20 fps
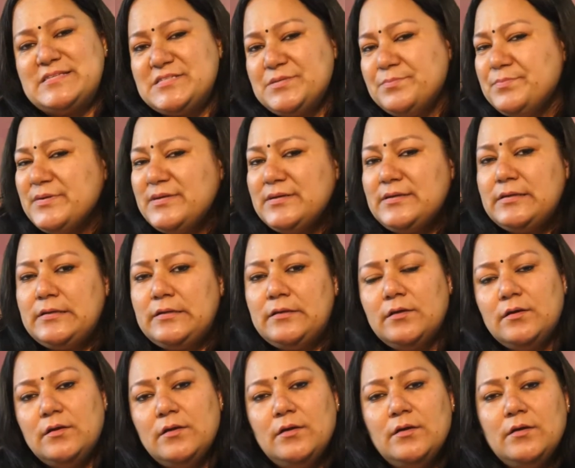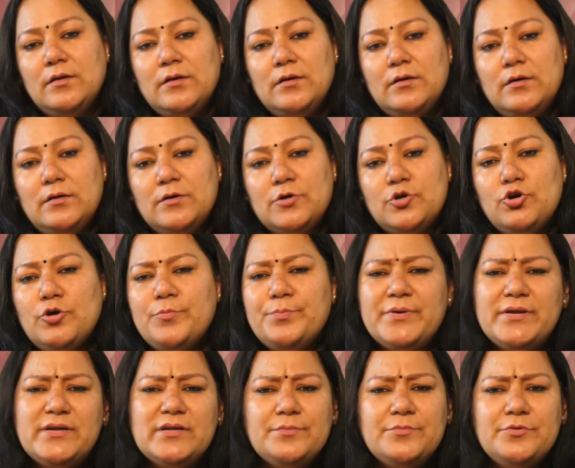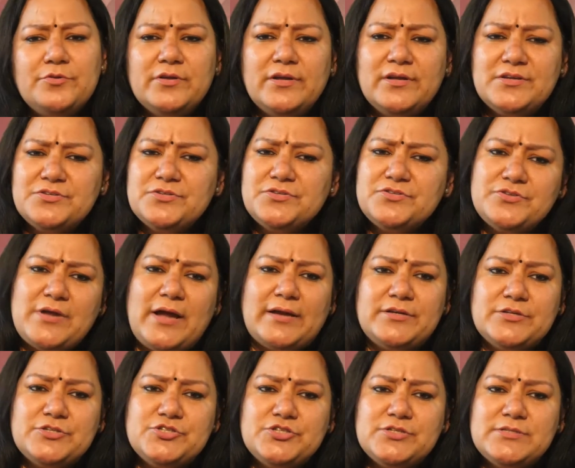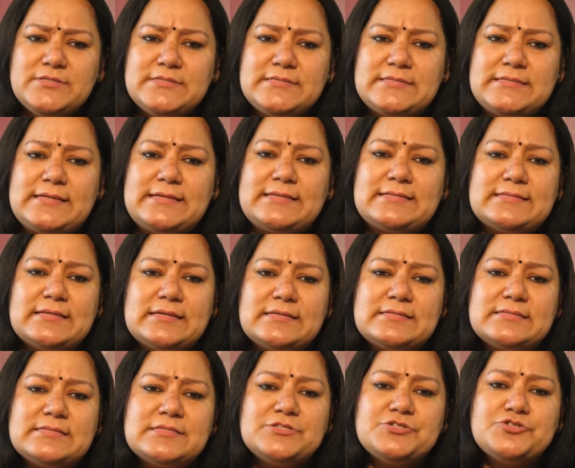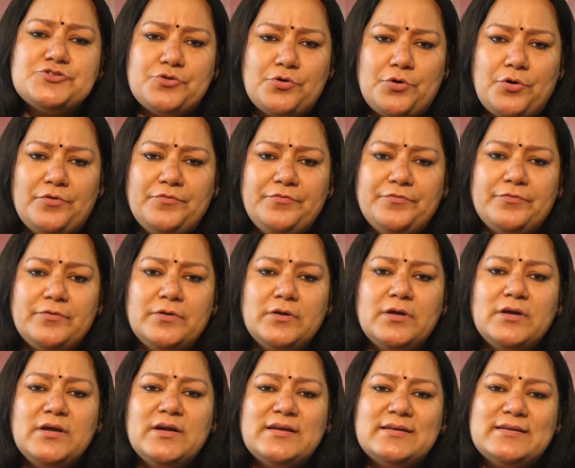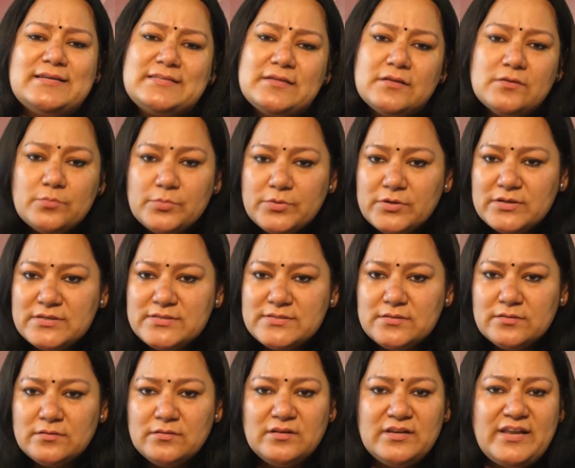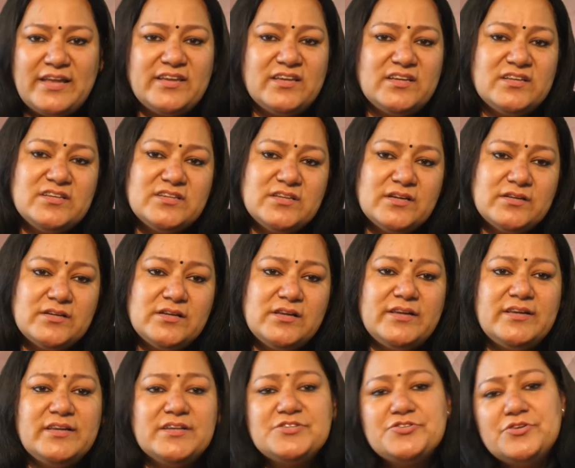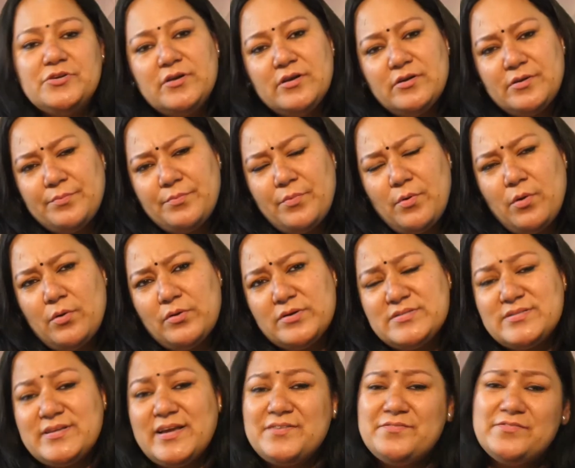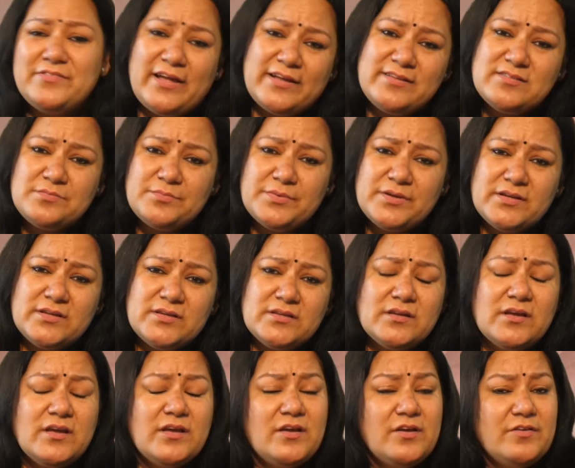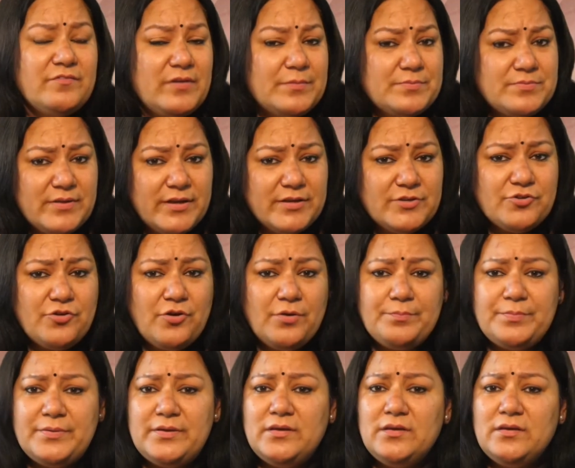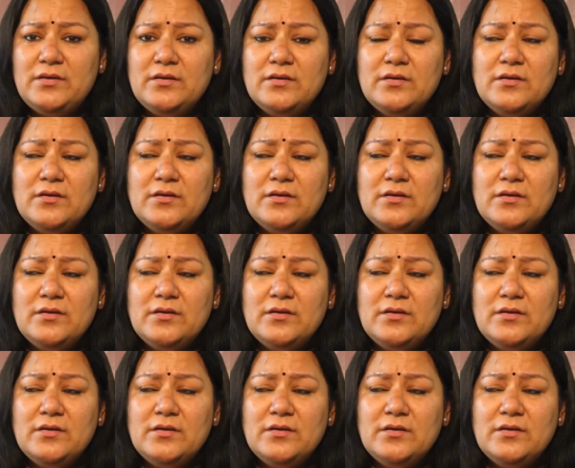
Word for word: Typically, uh, corporate communication strategies is consist of written words like internal and external reports, advertisement, website copy,